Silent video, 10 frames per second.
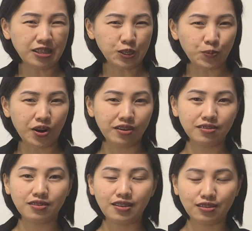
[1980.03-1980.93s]
smart
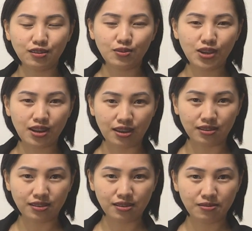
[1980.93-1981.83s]
that student
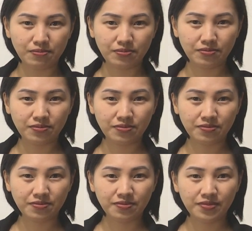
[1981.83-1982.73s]
is.
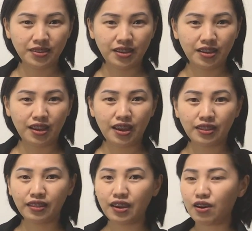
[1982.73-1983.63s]
And
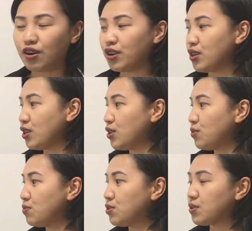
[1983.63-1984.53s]
they aren't
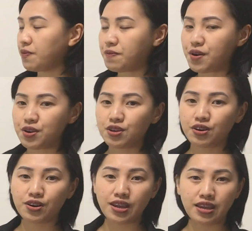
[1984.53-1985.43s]
used
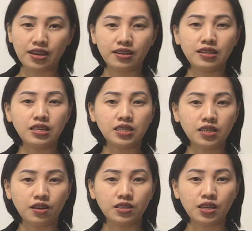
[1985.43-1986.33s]
further in
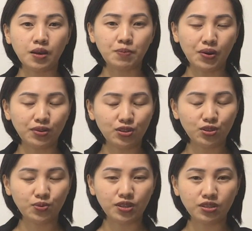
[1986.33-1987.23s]
discussing about the
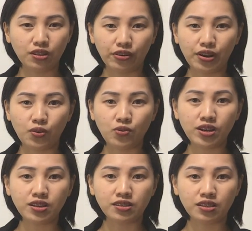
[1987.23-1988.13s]
student's learning
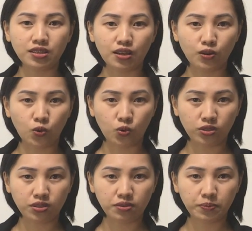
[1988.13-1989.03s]
weaknesses and
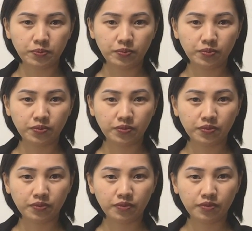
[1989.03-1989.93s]
goals,
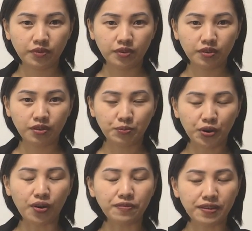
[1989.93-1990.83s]
more
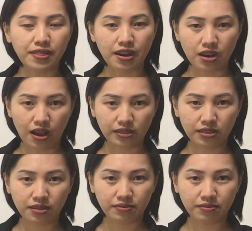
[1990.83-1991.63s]
often than not.